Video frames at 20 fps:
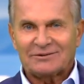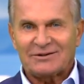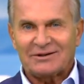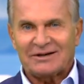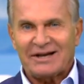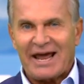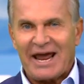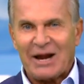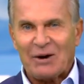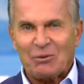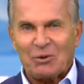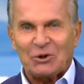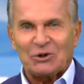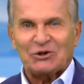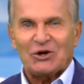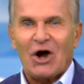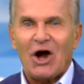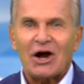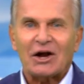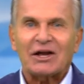Today we're
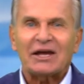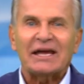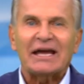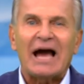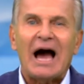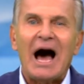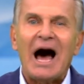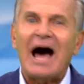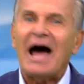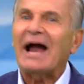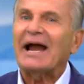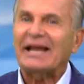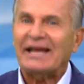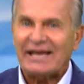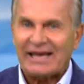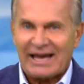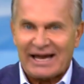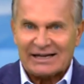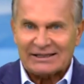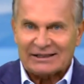talking
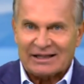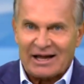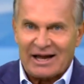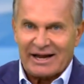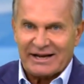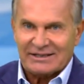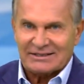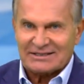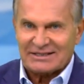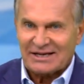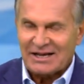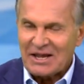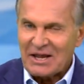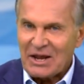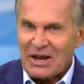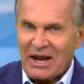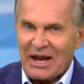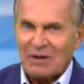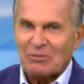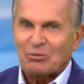heiny headlines
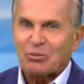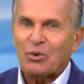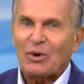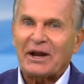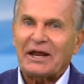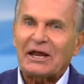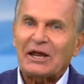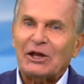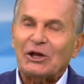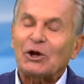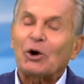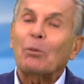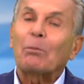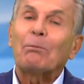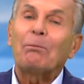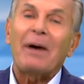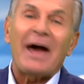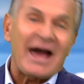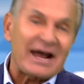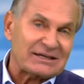and bringing your
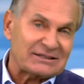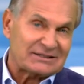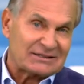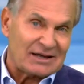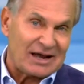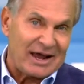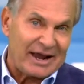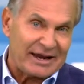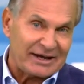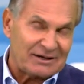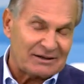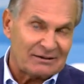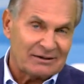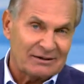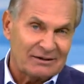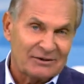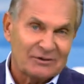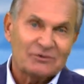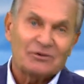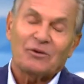backside
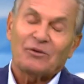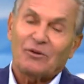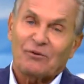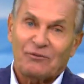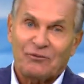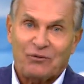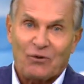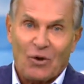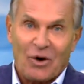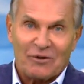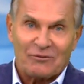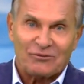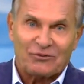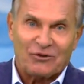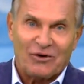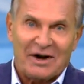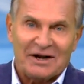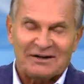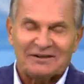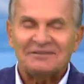to the
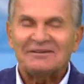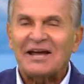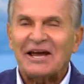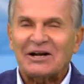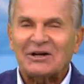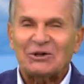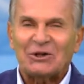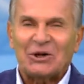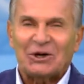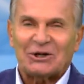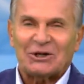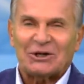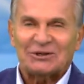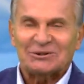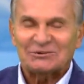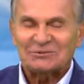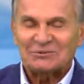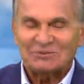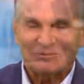forefront. Take a look.